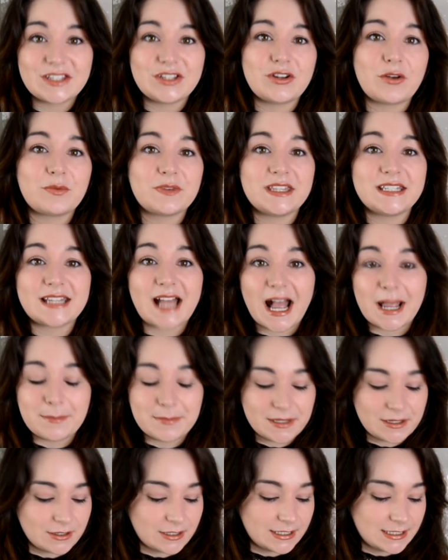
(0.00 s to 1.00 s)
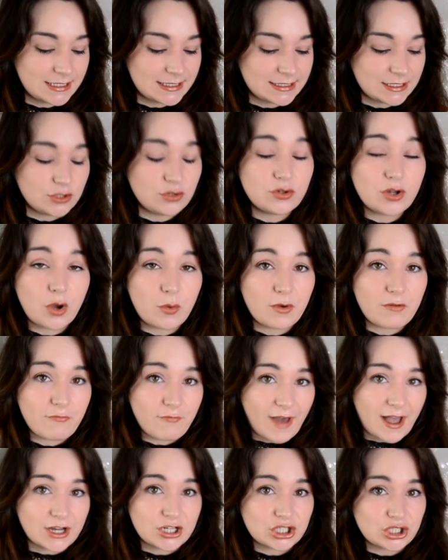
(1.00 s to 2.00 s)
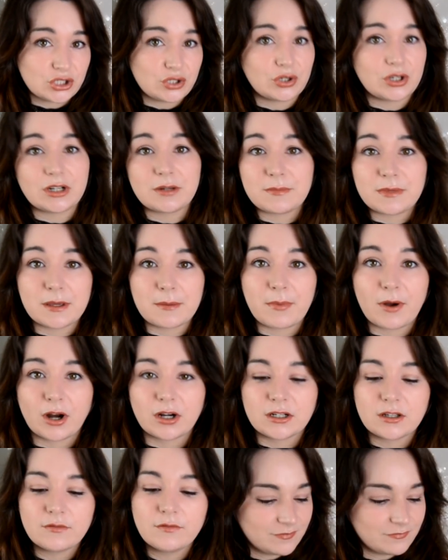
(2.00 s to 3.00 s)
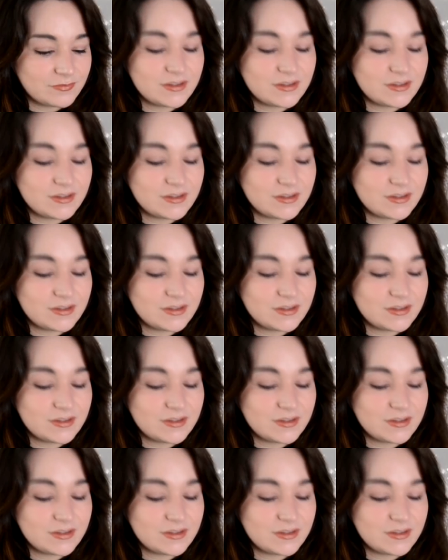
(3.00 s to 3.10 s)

you know what the time period is, and you know what faction you're going to be a part of.